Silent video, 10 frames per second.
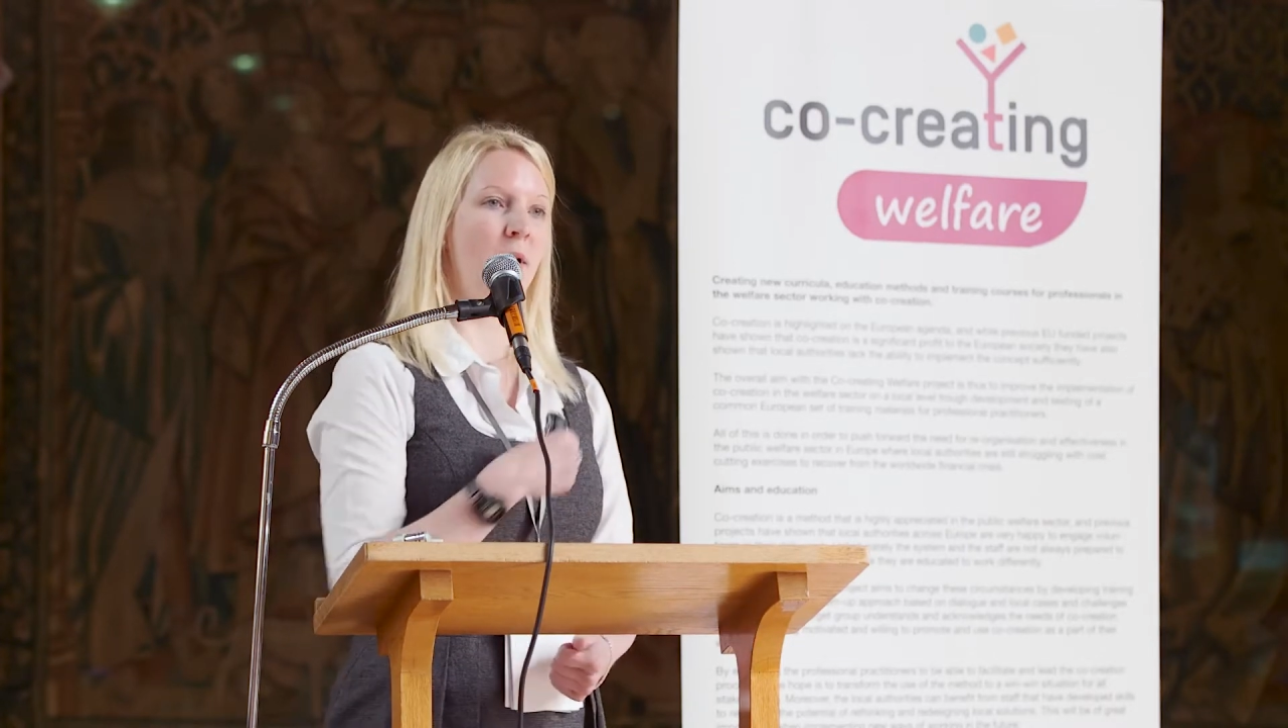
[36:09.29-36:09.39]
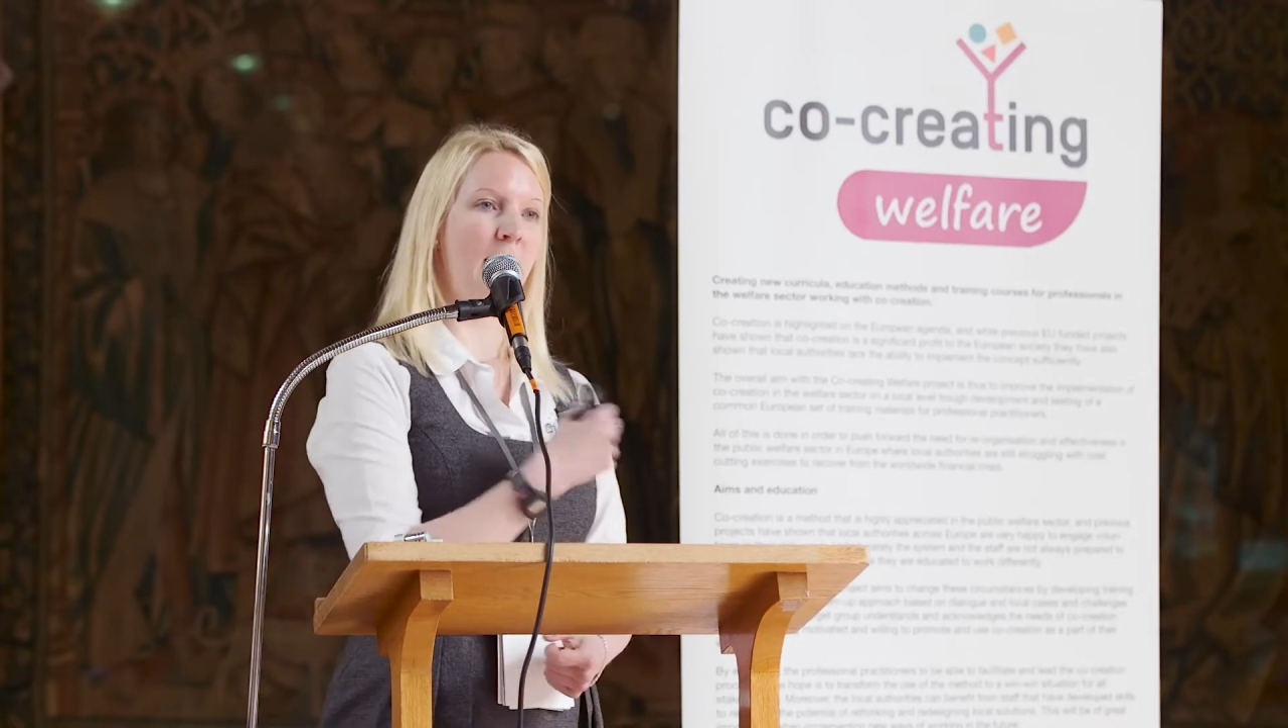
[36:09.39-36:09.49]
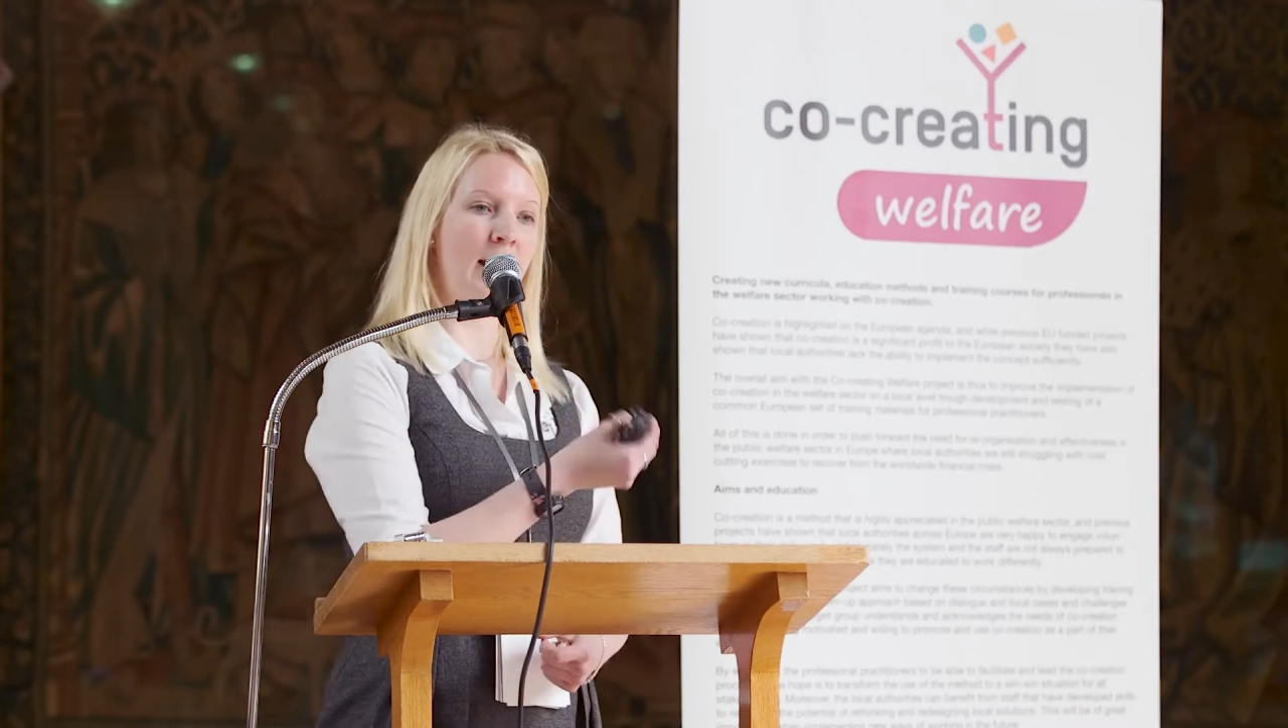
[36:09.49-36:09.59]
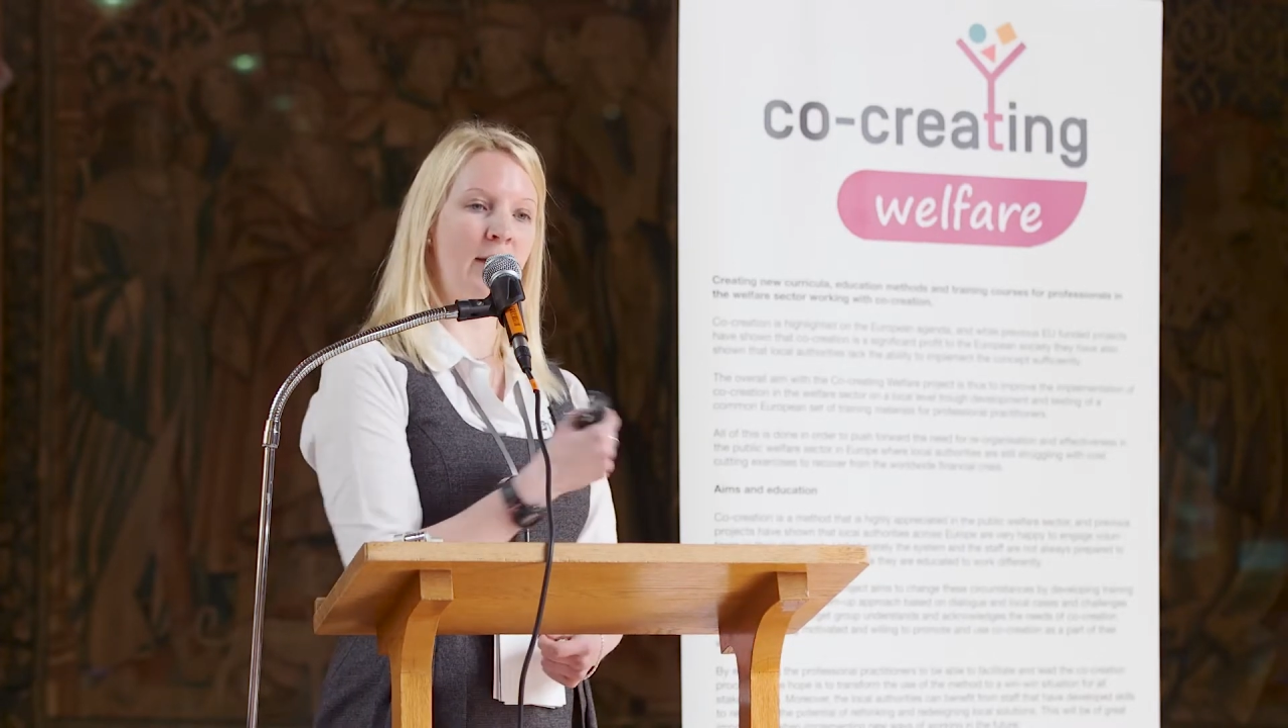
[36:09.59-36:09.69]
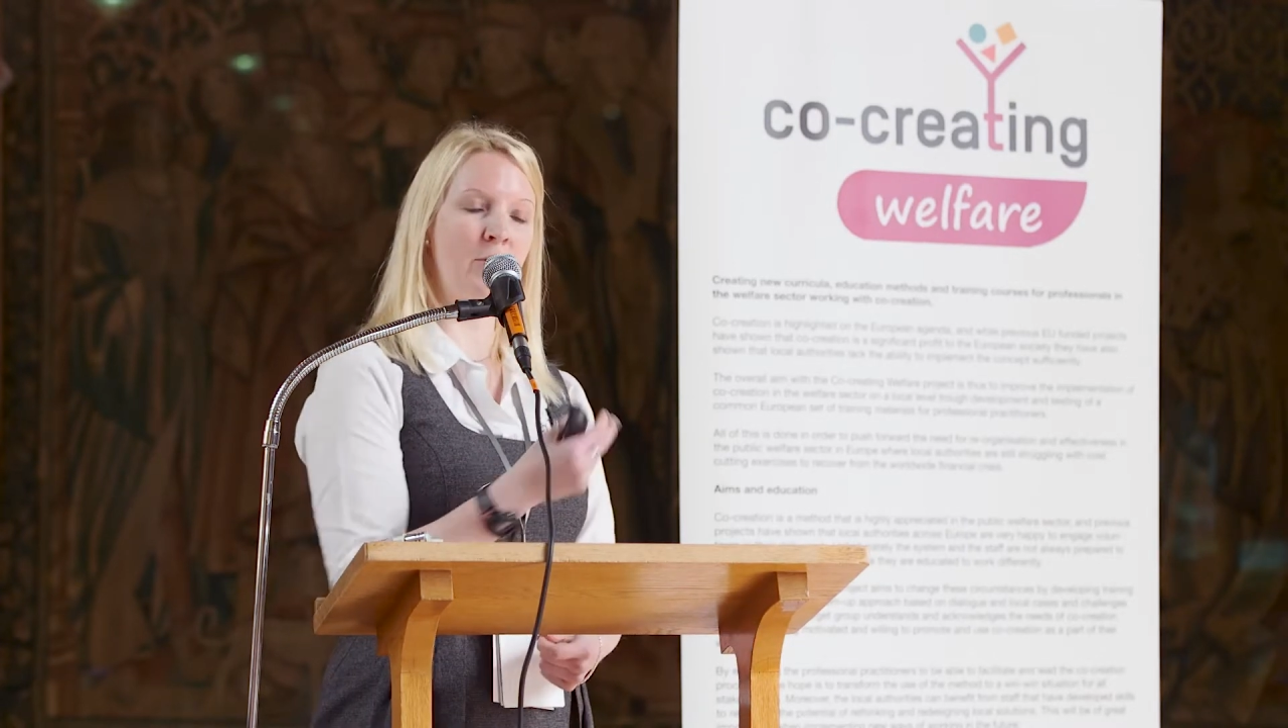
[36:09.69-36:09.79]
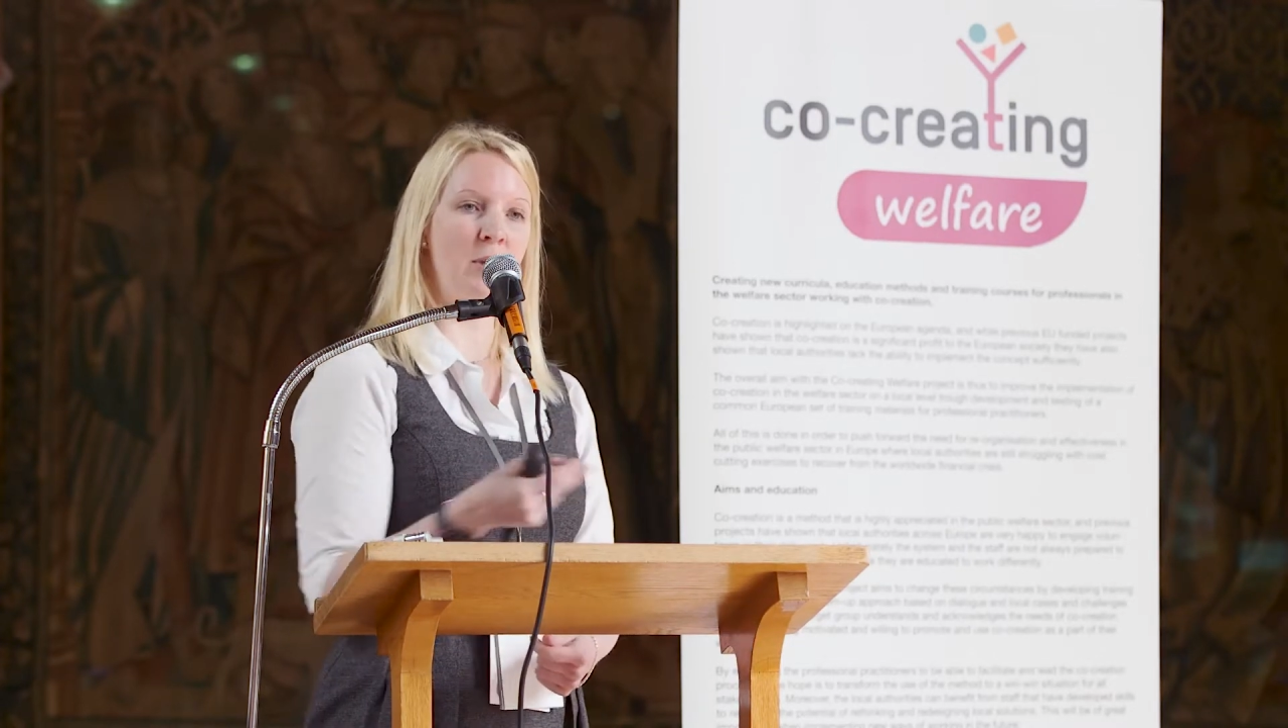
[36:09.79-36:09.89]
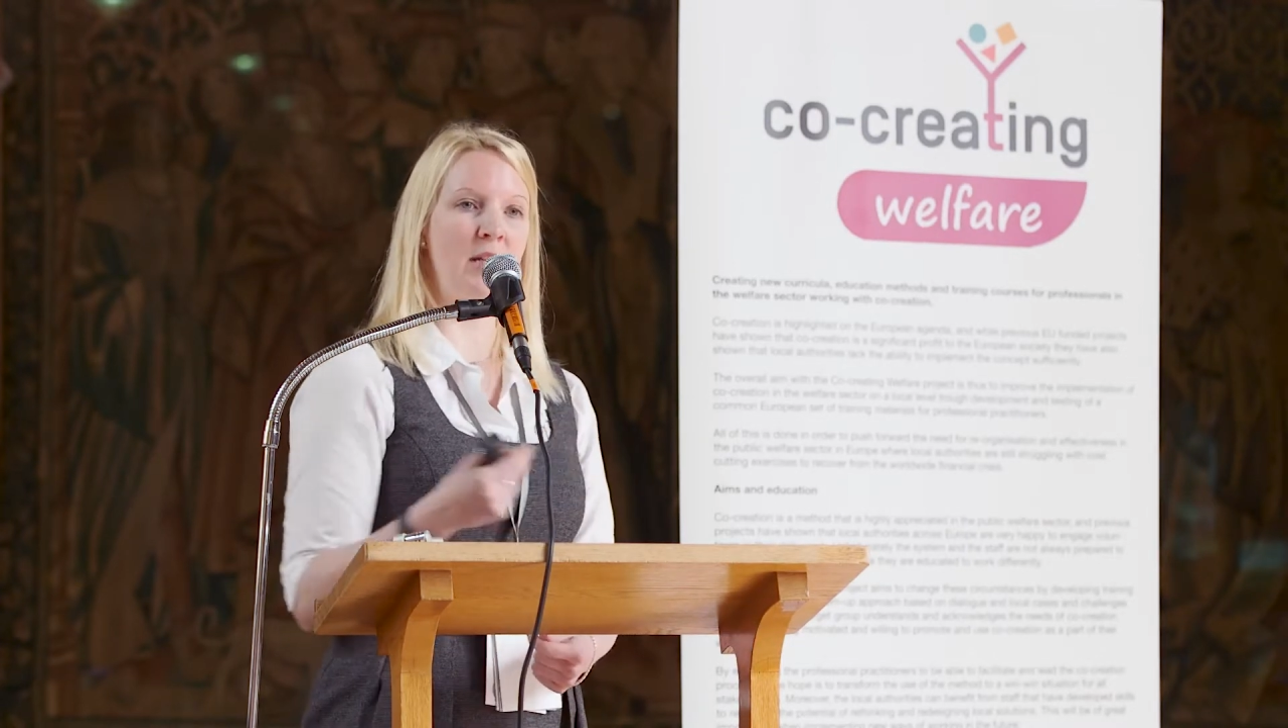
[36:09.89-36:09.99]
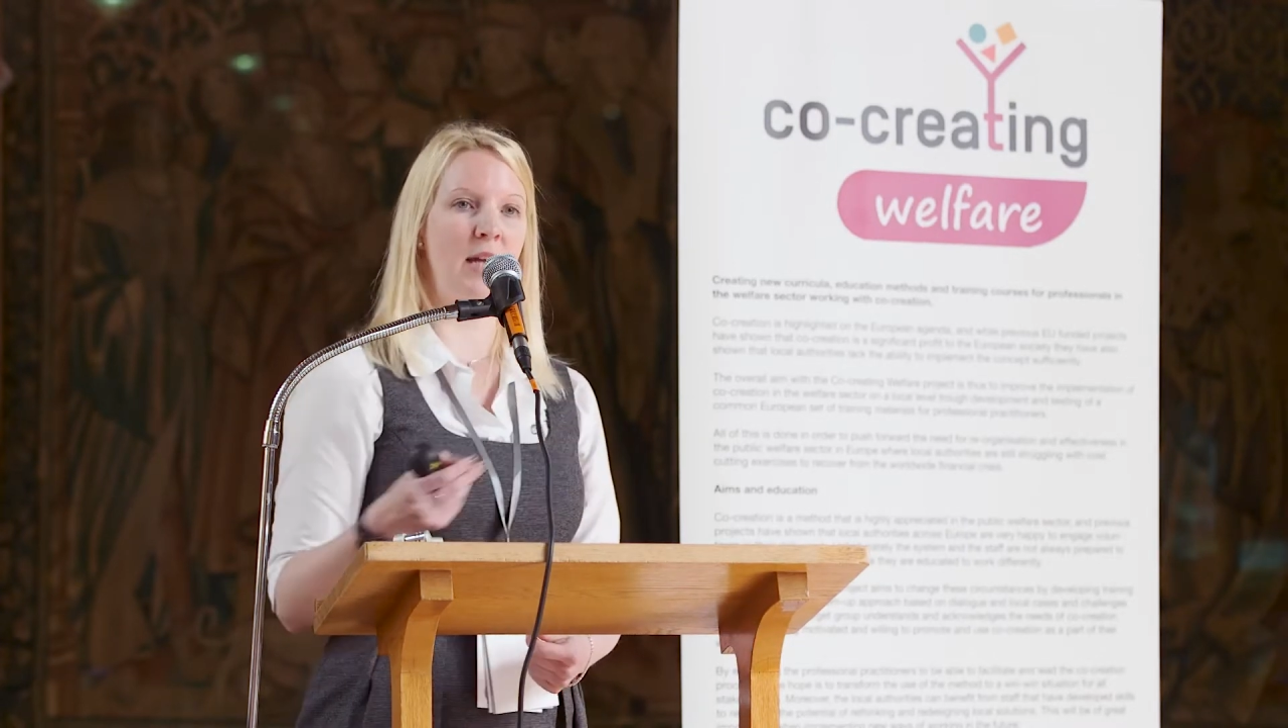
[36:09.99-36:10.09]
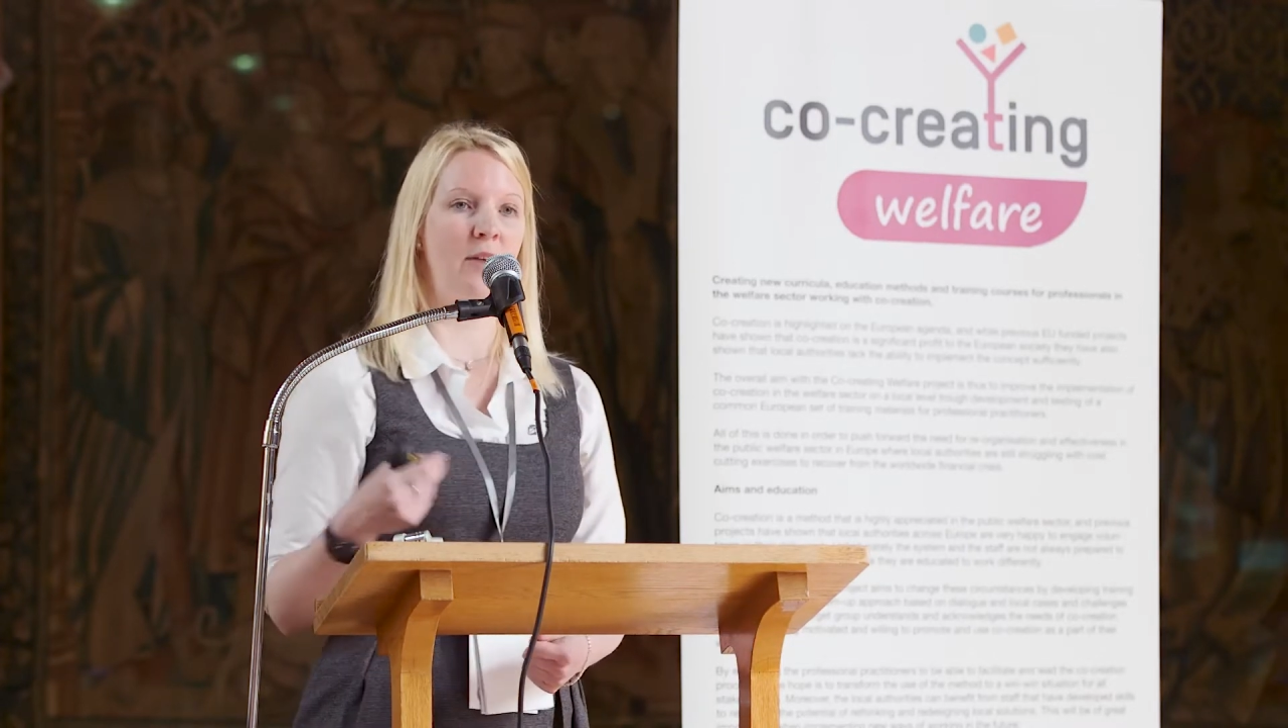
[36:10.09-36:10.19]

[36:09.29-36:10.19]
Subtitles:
getting everybody to